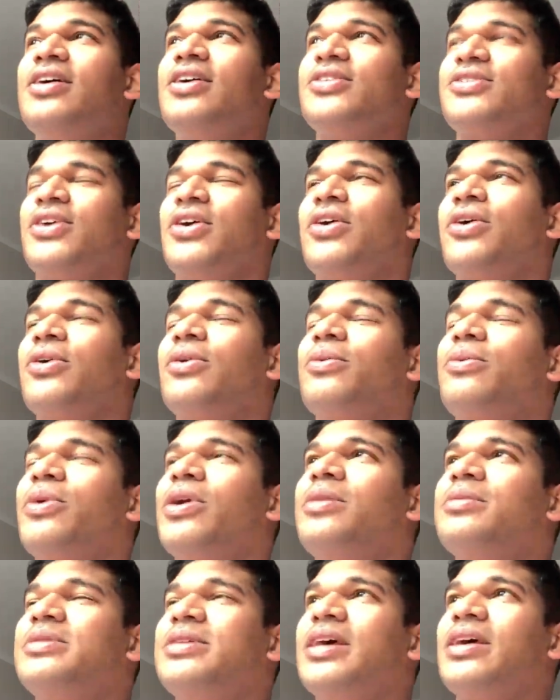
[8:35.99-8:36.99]
So
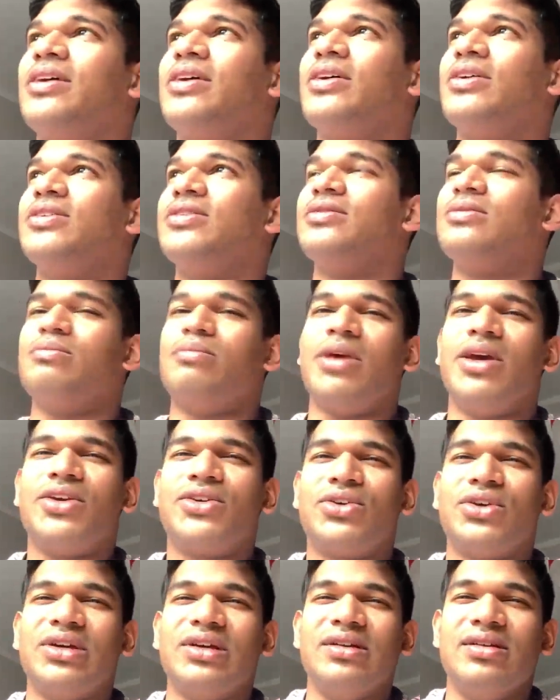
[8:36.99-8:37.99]
what I'm saying is make
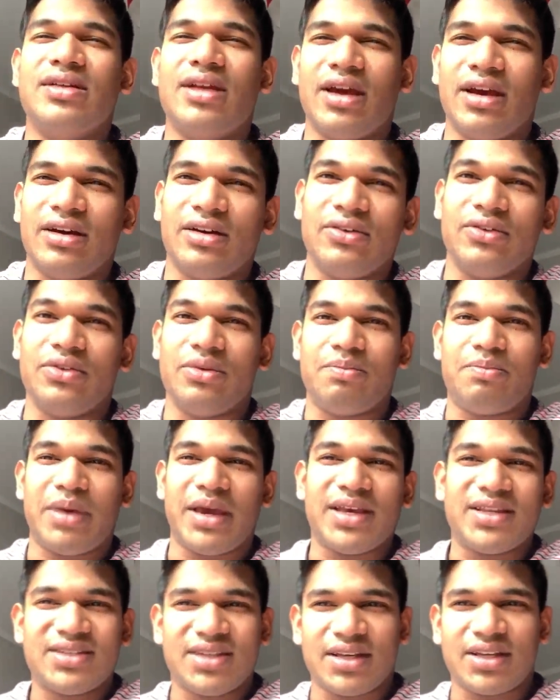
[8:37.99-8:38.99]
sure you nail the
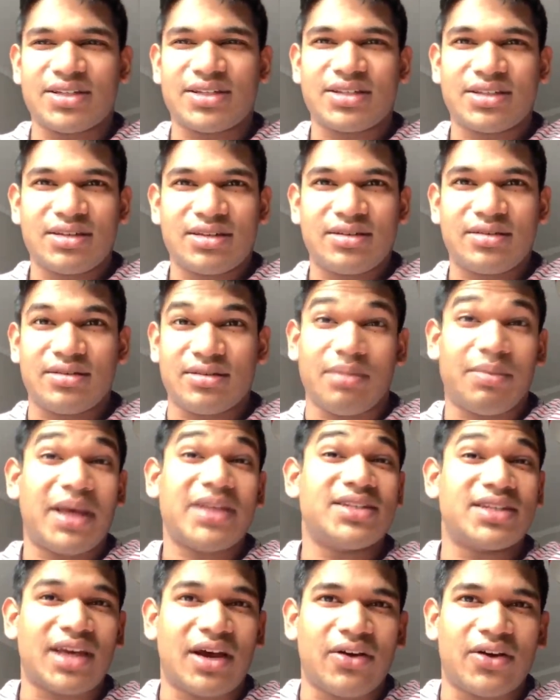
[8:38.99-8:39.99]

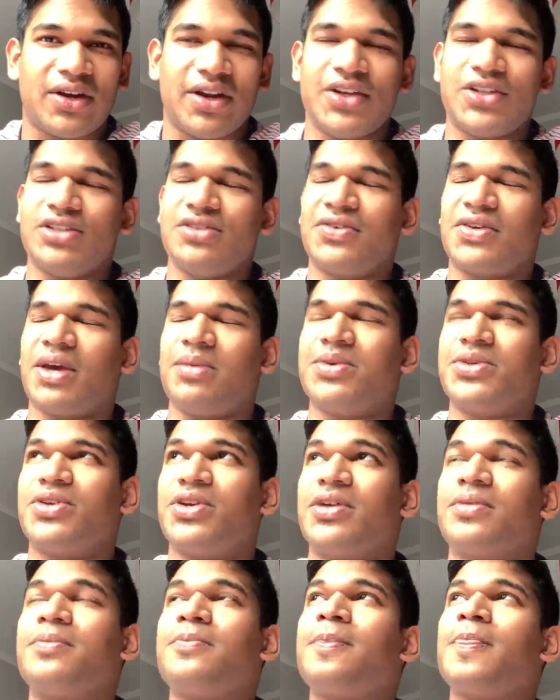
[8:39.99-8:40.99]
basic calculations of
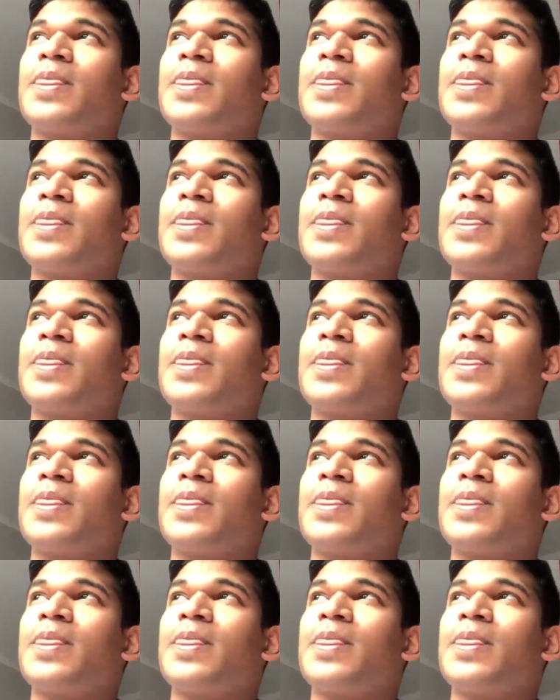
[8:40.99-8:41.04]
chemistry.